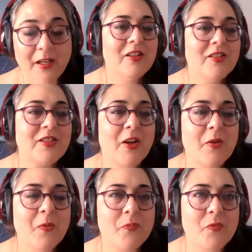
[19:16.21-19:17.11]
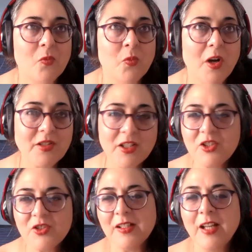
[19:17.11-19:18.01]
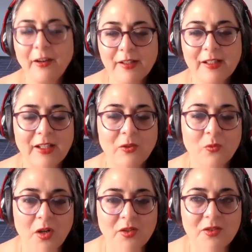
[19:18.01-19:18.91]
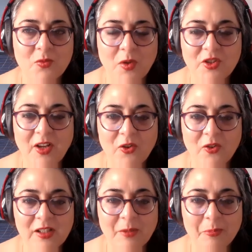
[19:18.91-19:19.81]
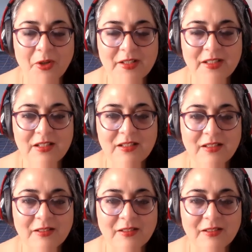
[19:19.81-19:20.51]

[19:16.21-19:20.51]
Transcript: So what are you doing currently? What's going on in the present?